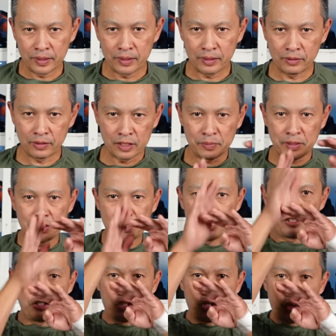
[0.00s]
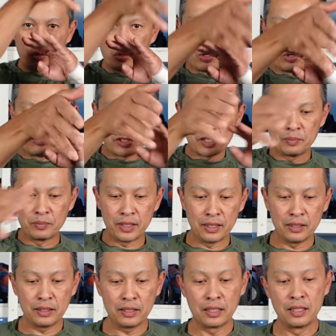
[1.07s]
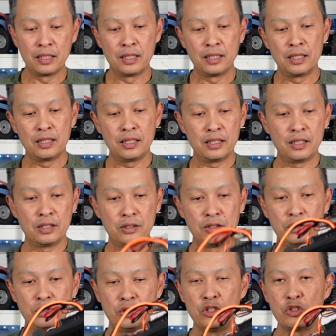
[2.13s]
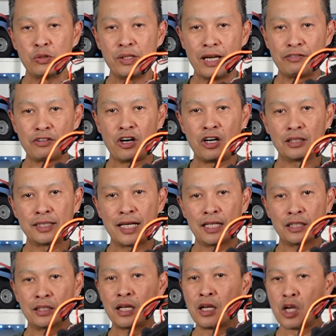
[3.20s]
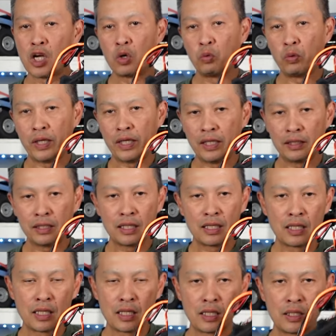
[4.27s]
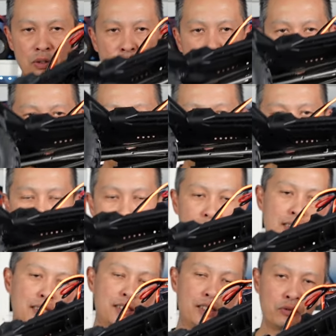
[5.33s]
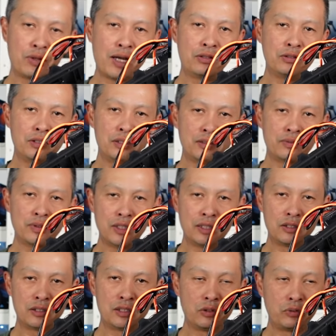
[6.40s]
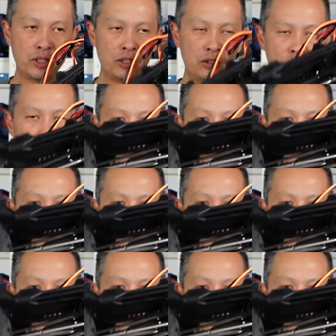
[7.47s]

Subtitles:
you know, especially as you're going over something. You know, you usually have contact with the ground, either the rear